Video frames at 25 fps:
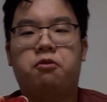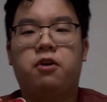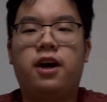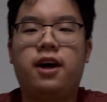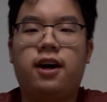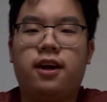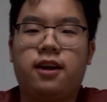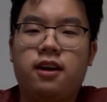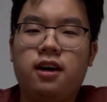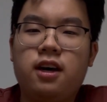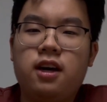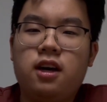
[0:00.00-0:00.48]

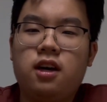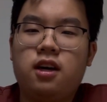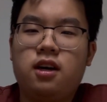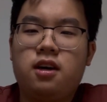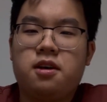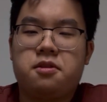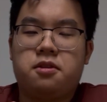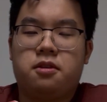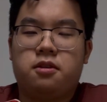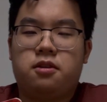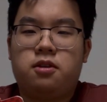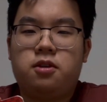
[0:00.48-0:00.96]
red,
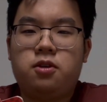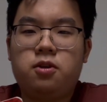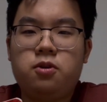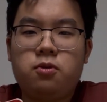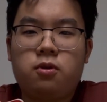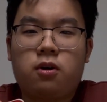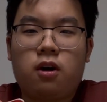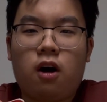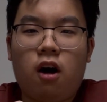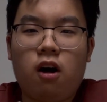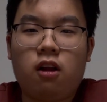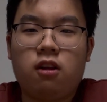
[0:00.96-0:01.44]
the
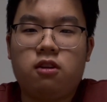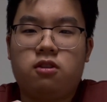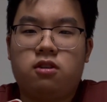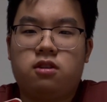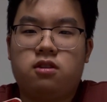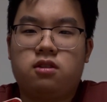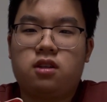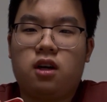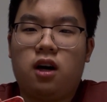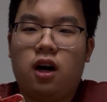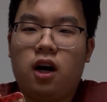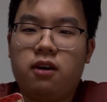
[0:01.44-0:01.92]
two
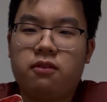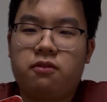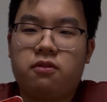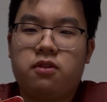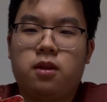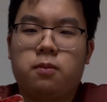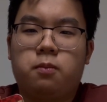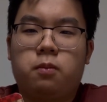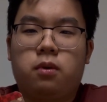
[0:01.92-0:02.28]
colors of the